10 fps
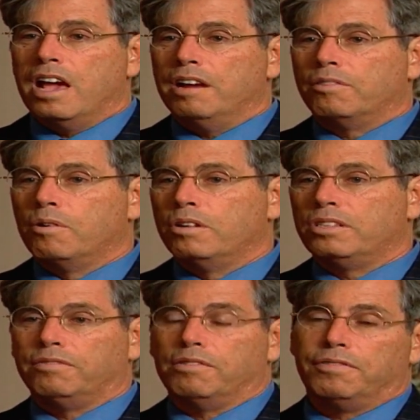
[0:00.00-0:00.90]
And of
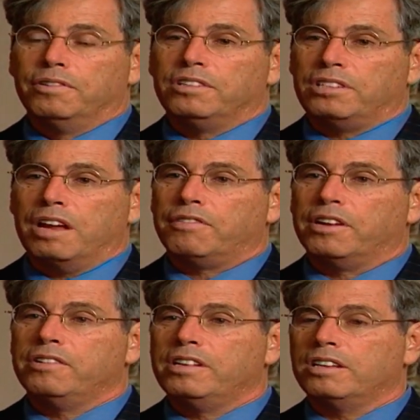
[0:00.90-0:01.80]
course, if the food is safe for
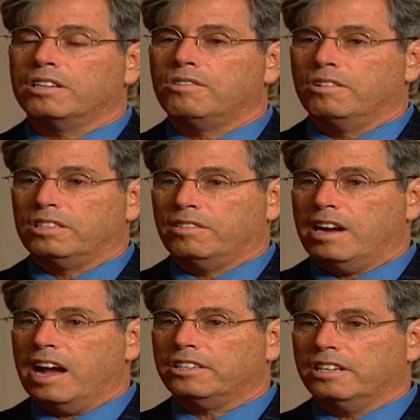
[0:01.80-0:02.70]
you and doesn't cause a
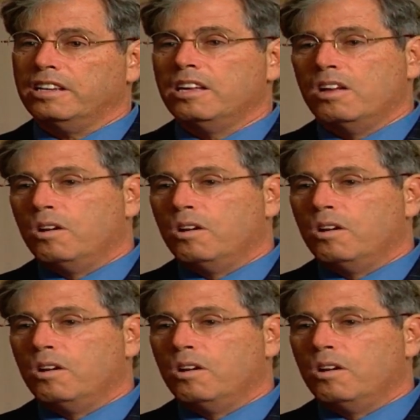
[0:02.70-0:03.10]
reaction,